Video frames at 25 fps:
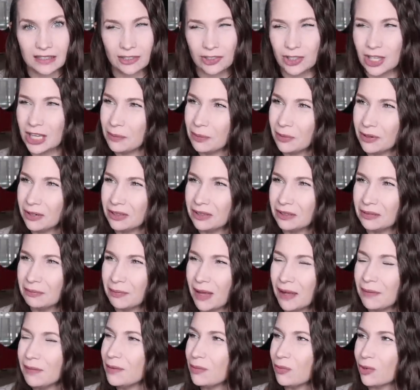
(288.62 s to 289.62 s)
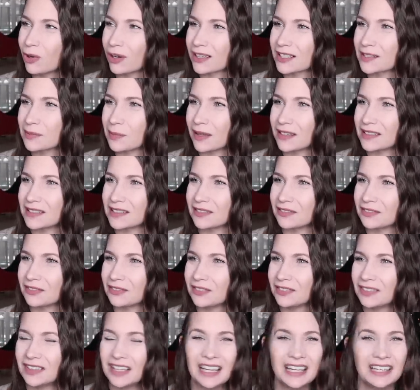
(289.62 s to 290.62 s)
cheaper, maybe more expensive.
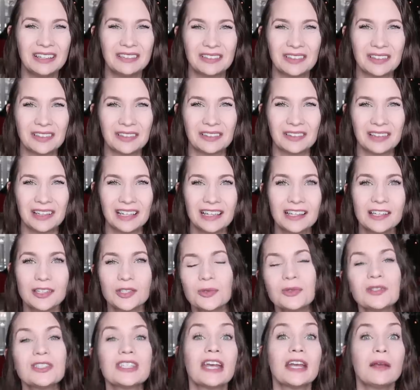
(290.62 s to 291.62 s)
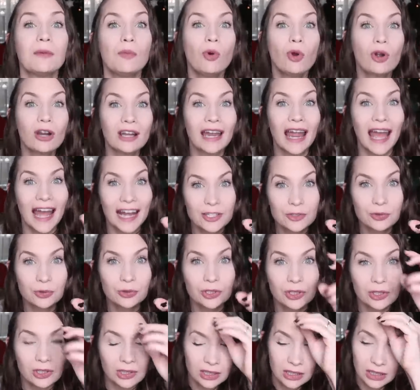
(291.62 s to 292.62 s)
I don't know. This was like more
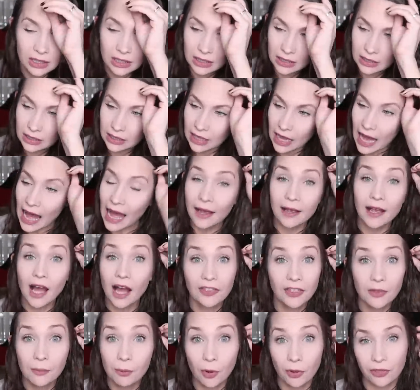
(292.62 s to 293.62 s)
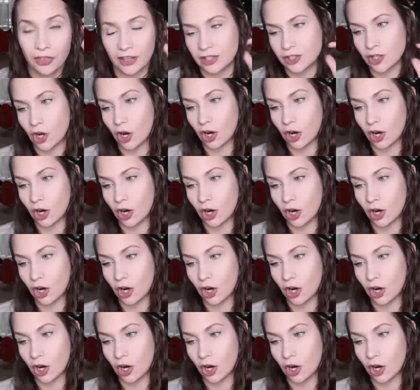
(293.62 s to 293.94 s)
natural. I got them both at